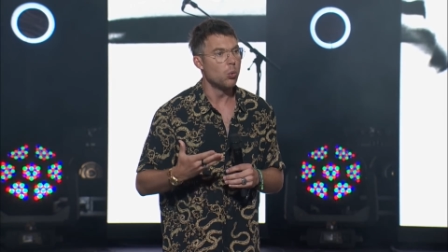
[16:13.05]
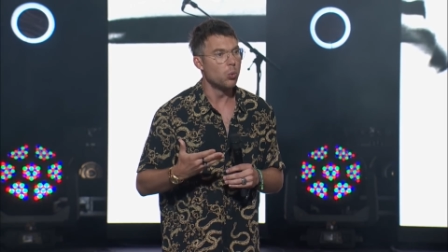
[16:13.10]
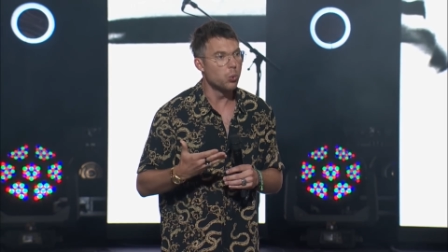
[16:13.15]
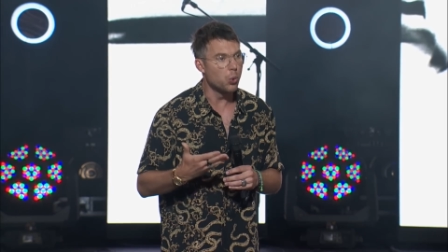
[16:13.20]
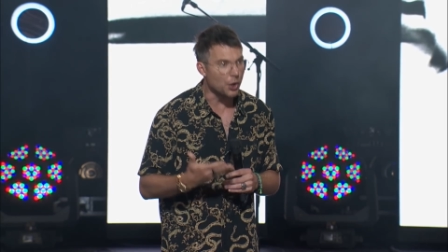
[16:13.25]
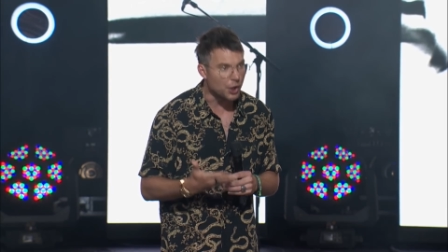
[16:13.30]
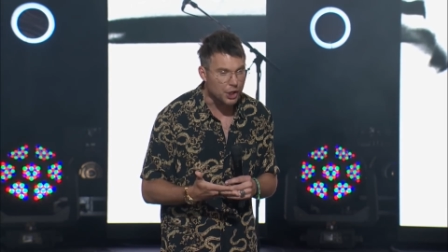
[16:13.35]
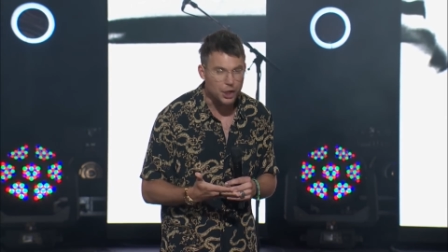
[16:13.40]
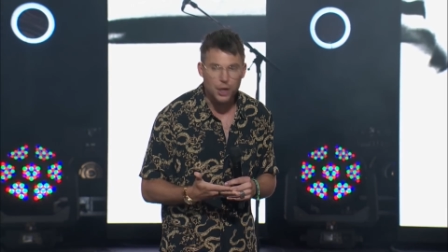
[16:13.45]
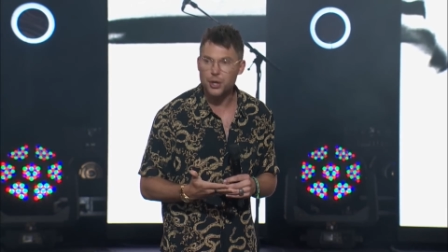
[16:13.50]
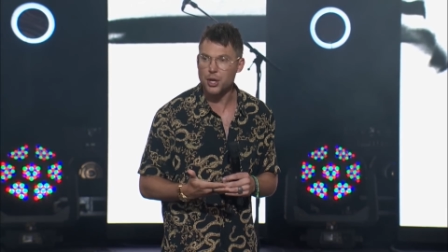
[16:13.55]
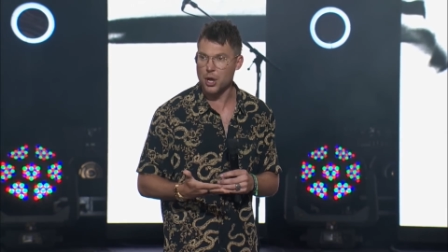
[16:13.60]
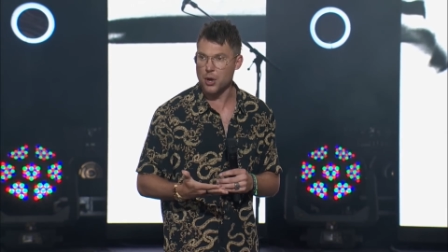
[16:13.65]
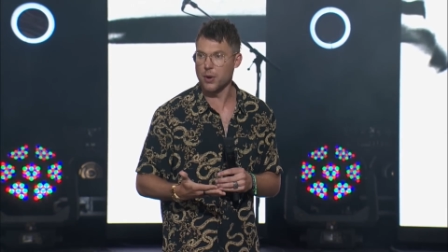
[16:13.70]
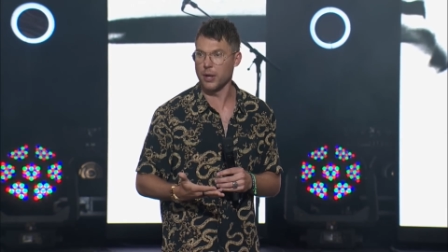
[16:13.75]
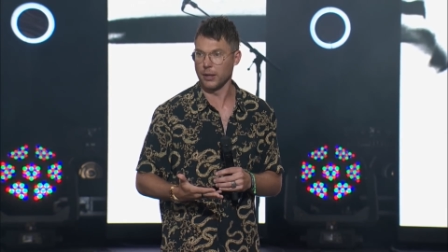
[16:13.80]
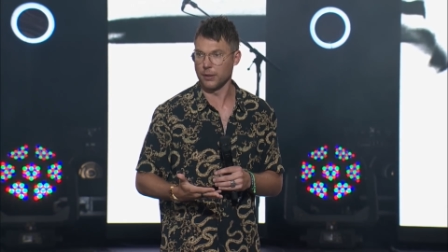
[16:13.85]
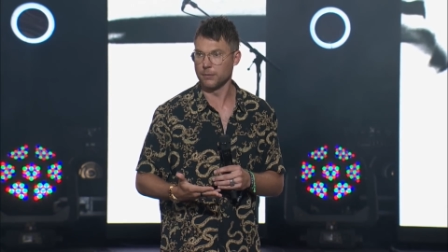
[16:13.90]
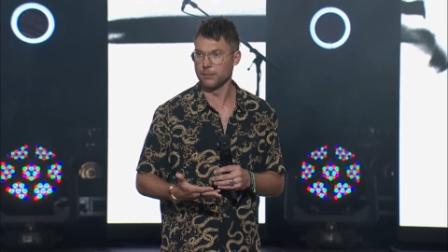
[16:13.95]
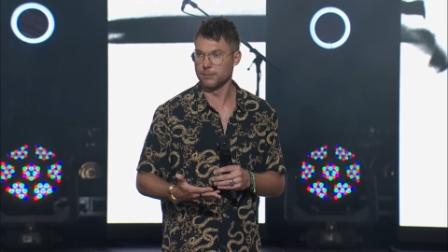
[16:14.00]
what are you
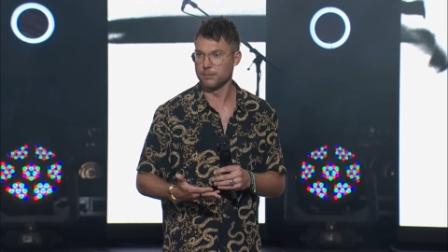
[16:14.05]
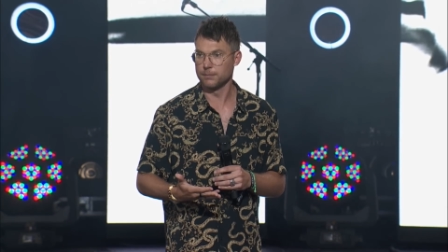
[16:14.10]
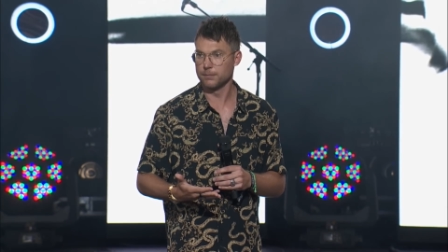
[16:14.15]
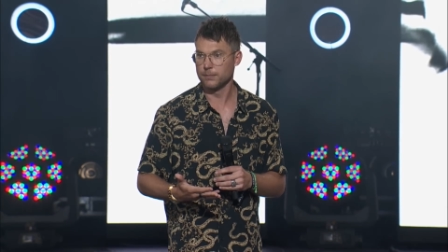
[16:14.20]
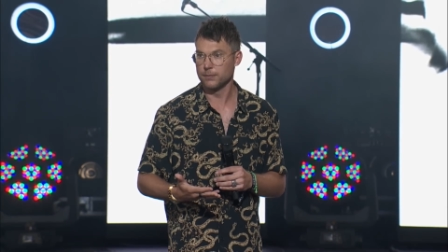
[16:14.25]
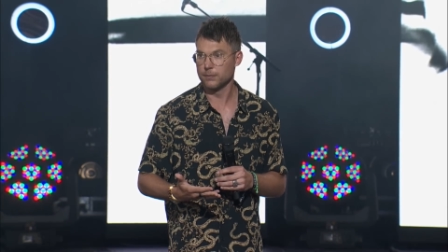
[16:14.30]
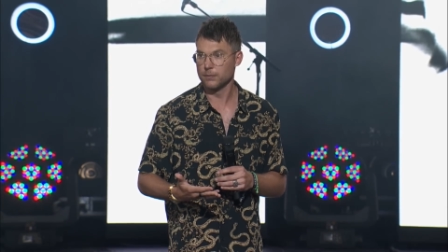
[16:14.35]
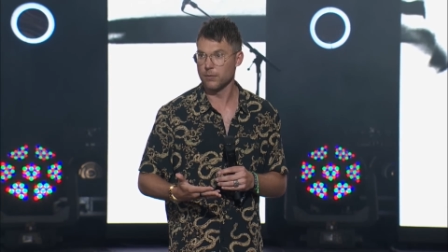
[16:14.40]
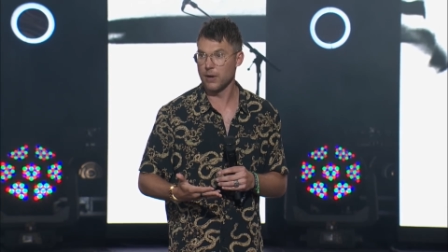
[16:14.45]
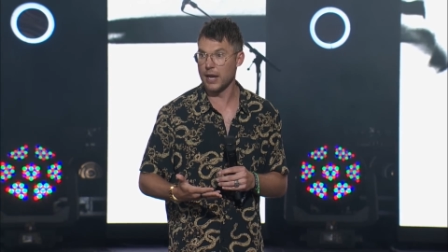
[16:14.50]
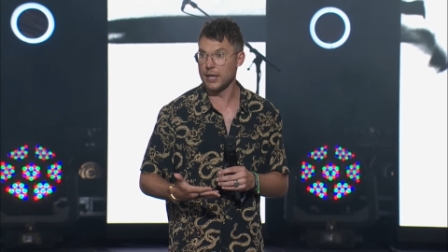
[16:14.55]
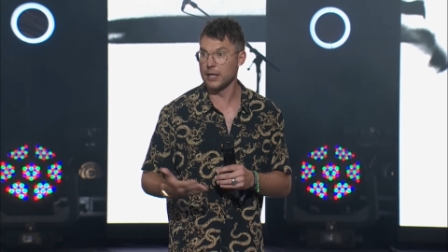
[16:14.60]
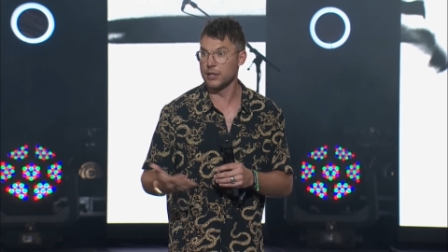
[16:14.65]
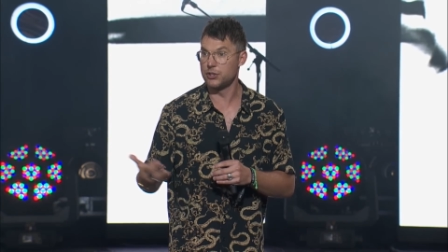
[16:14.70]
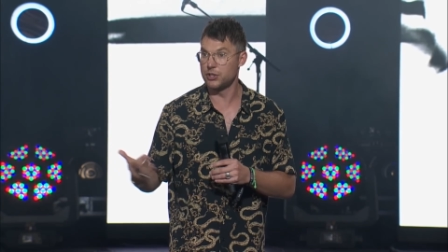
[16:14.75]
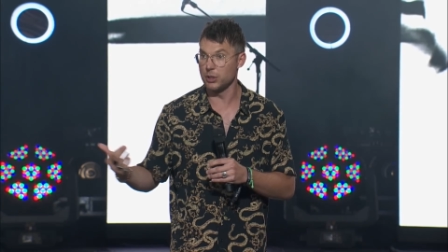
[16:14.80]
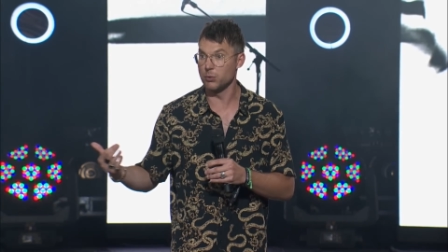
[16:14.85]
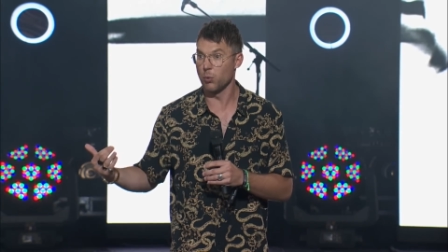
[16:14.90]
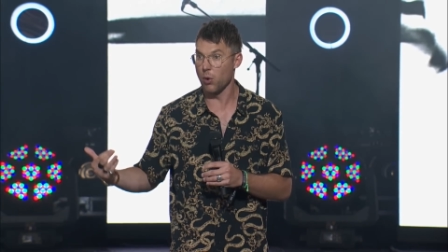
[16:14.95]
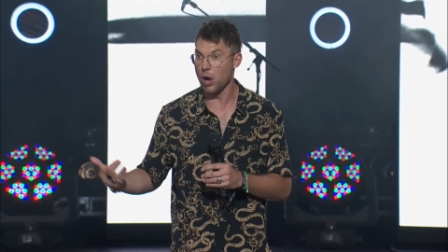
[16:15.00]
doing? Right?
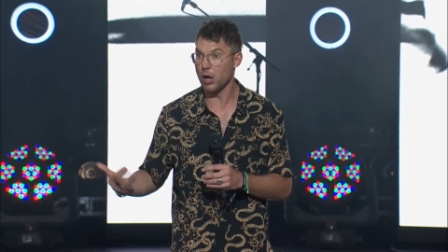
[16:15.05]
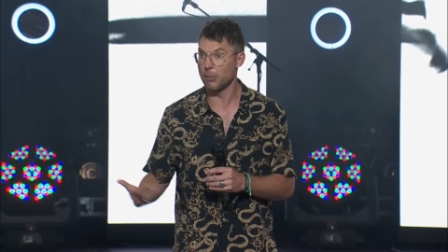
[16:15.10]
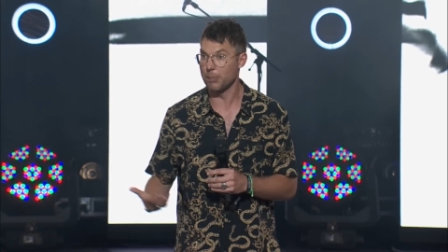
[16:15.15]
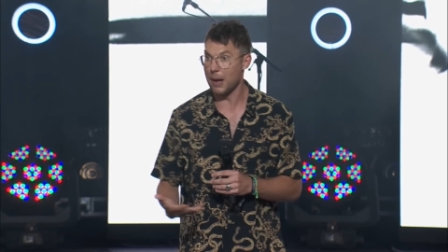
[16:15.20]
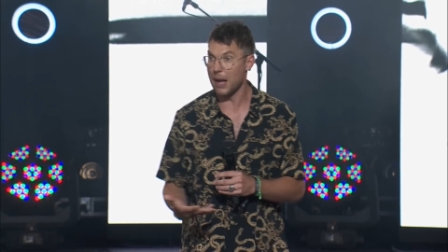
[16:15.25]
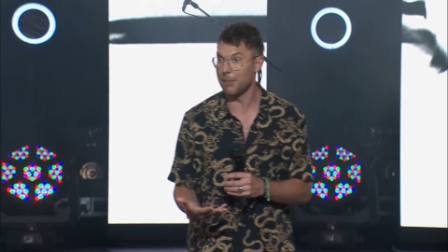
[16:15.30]
And she'd walk